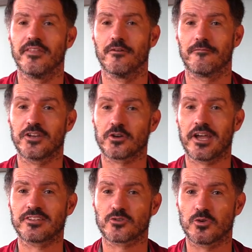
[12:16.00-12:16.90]
The official
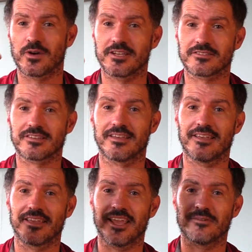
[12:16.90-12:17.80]
answer was
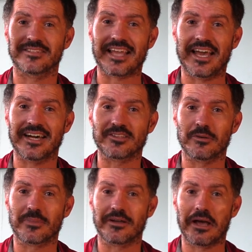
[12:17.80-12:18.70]
it was held
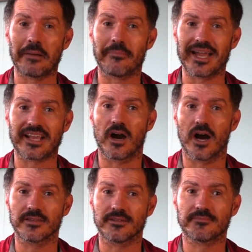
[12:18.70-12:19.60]
up by
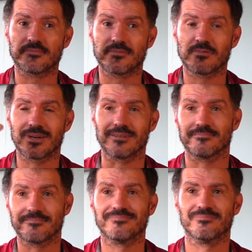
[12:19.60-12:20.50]
God
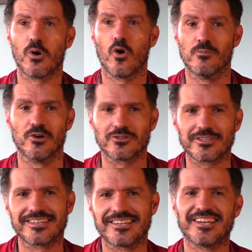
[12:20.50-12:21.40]

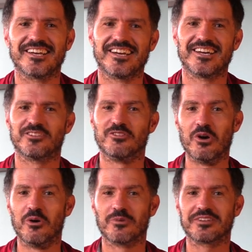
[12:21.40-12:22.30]
almost. The
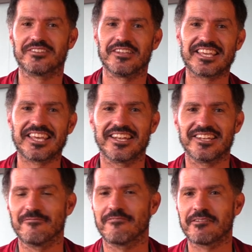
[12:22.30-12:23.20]
dome was
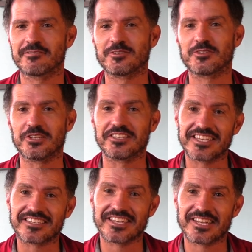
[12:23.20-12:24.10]
dedicated in
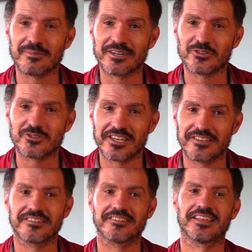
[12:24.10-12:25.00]
536 AD by
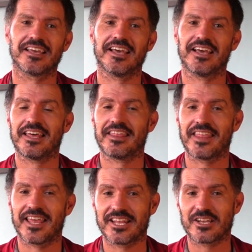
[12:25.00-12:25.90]
Justinian,
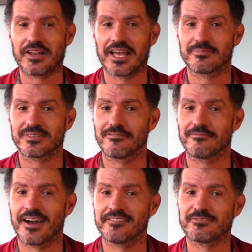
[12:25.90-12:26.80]
then it collapsed in
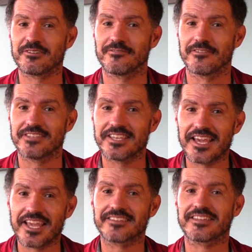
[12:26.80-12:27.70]

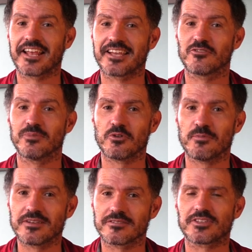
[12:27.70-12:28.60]
558 and had to be
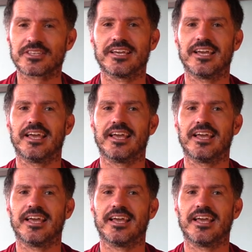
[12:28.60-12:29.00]
rebuilt,